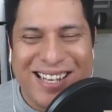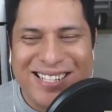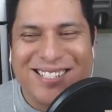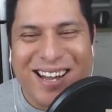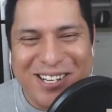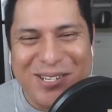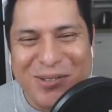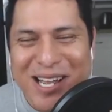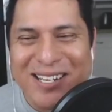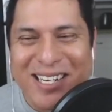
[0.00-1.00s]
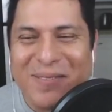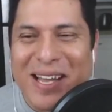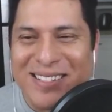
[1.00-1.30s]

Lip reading: But Scotty's tactic.